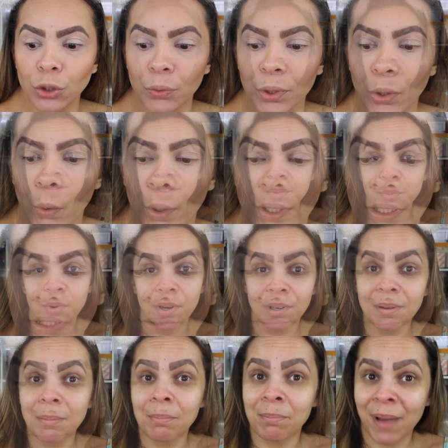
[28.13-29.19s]
And
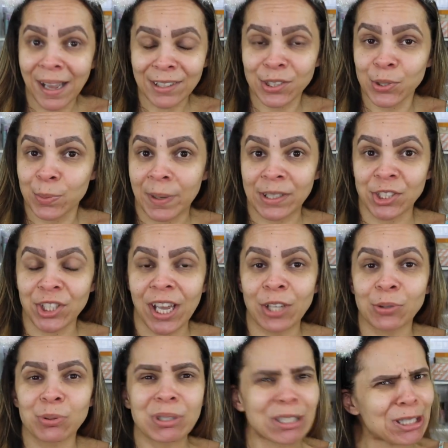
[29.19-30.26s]
welcome back to my
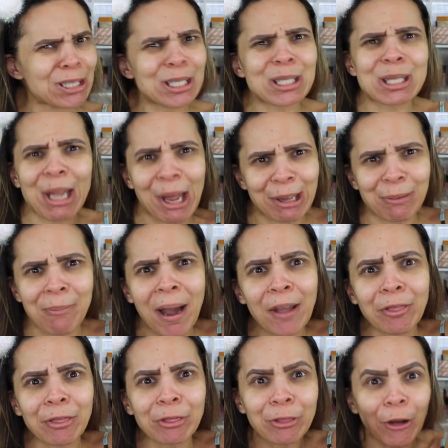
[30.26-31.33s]
channel. This is like
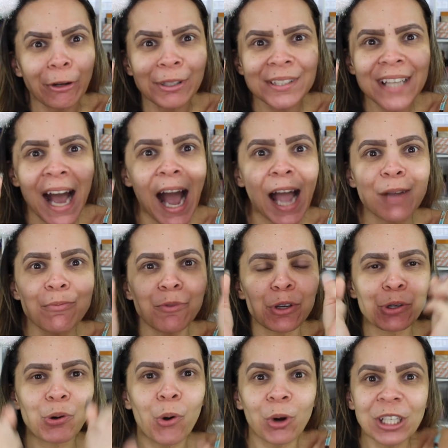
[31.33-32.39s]
my third time
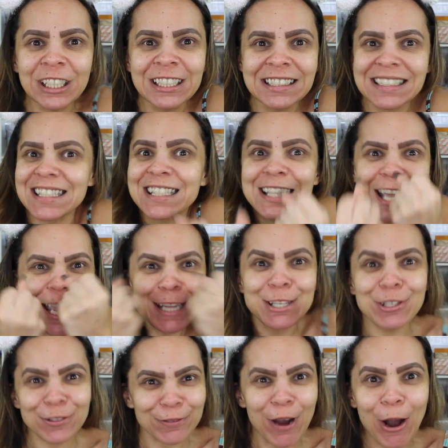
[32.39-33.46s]
recording this
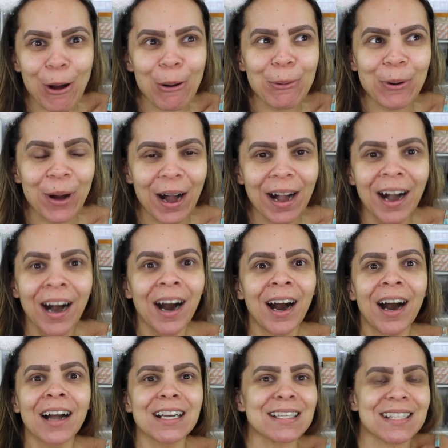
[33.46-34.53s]
intro
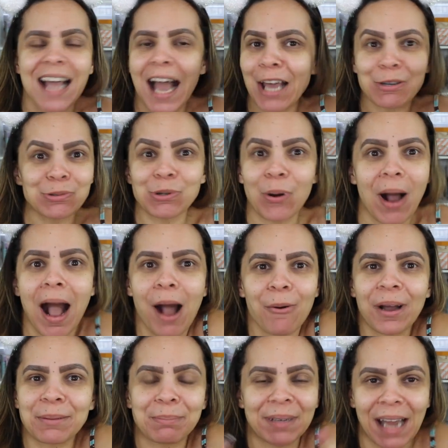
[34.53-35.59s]
because I don't know
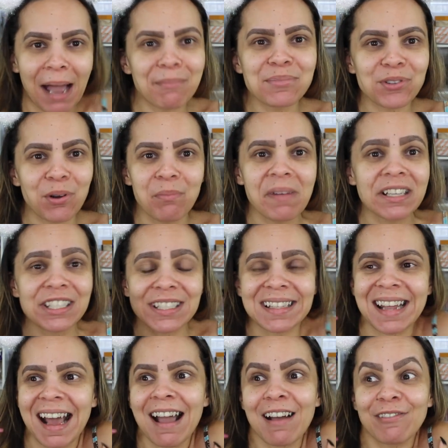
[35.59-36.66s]
how I blab so much
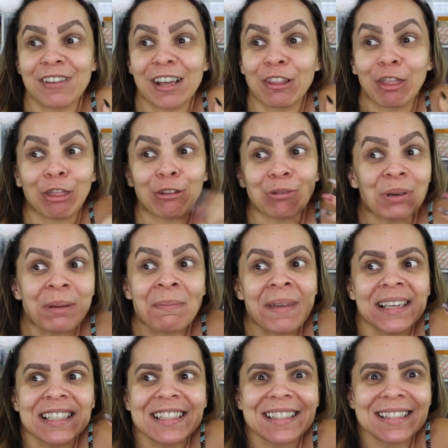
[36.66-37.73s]
that I have like 3
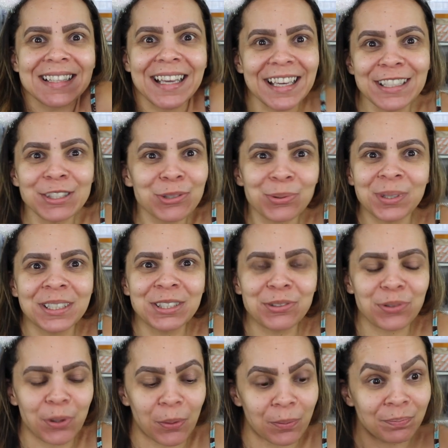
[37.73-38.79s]
minutes into an
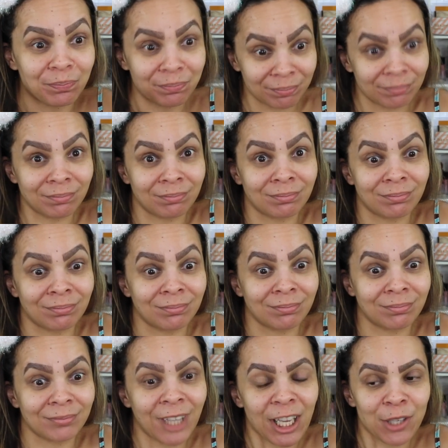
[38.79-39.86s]
intro.
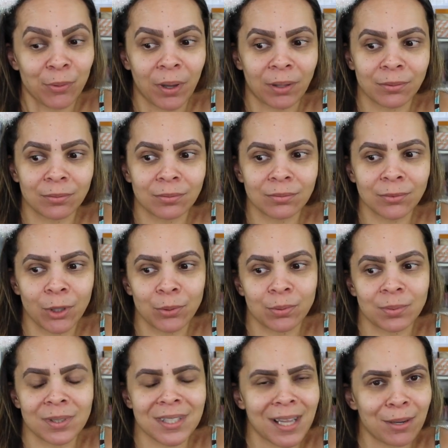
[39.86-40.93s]
Anyway, well,
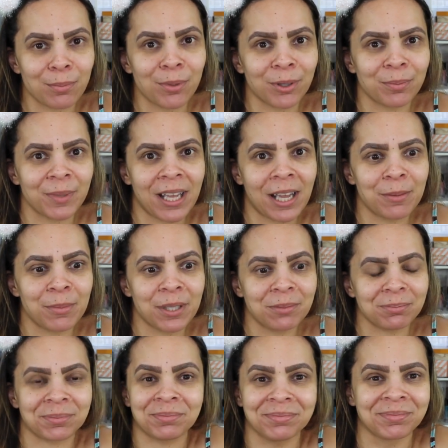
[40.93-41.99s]
was that a bird behind
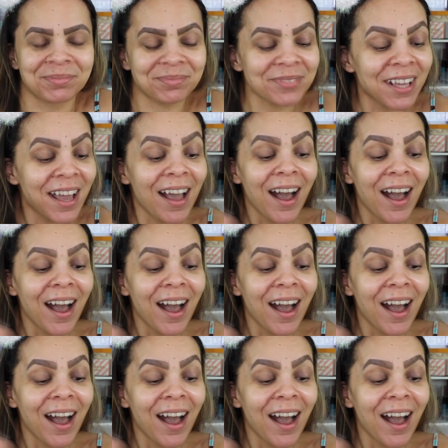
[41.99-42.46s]
me?